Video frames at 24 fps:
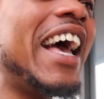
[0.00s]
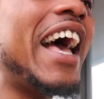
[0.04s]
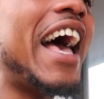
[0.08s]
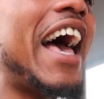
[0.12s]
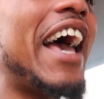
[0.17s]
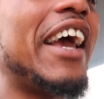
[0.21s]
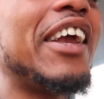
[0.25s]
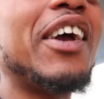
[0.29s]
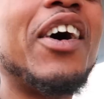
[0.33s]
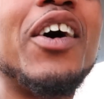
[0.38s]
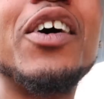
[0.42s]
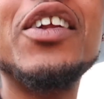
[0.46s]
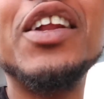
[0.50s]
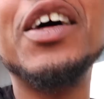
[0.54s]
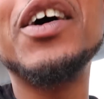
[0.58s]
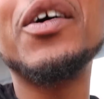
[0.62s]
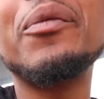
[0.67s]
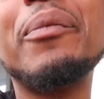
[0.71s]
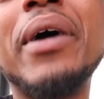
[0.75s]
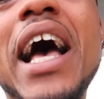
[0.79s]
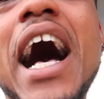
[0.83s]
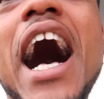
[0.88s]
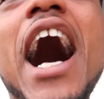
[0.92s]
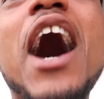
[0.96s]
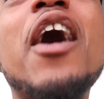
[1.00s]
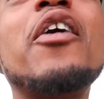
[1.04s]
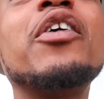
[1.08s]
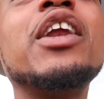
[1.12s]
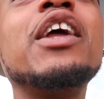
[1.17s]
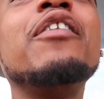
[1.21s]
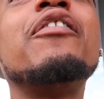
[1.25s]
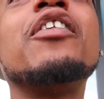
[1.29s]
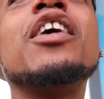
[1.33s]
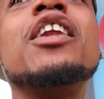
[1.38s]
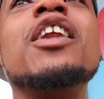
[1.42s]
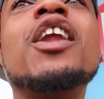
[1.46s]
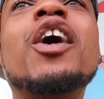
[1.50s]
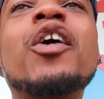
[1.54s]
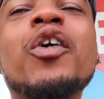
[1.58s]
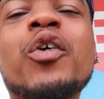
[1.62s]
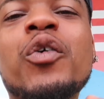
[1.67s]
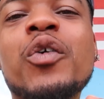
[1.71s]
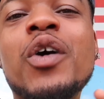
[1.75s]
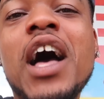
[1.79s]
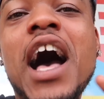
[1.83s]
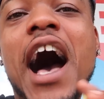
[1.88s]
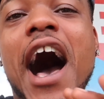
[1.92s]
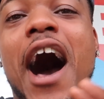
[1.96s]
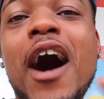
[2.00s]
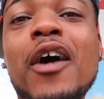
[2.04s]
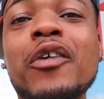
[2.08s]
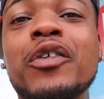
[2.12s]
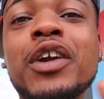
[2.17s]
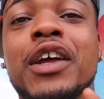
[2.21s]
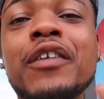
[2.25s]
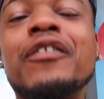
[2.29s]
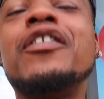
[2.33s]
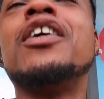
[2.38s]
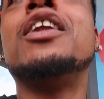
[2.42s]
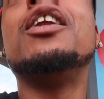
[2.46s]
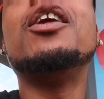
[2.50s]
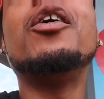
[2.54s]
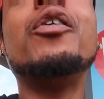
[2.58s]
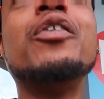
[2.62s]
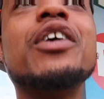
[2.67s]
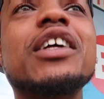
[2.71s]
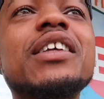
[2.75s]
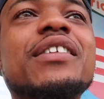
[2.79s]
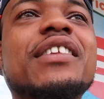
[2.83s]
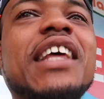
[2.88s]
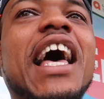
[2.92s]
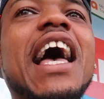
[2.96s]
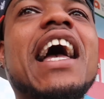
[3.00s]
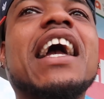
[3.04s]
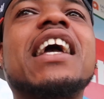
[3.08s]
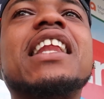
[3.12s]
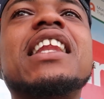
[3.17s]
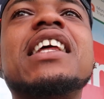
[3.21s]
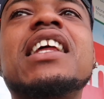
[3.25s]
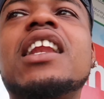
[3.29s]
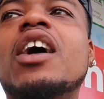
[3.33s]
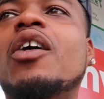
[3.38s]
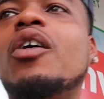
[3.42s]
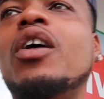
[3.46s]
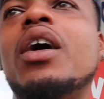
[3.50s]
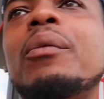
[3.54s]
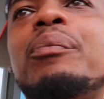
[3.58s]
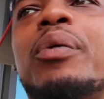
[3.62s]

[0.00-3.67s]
Hey y'all look man, I don't even know, I don't even know exactly, oh I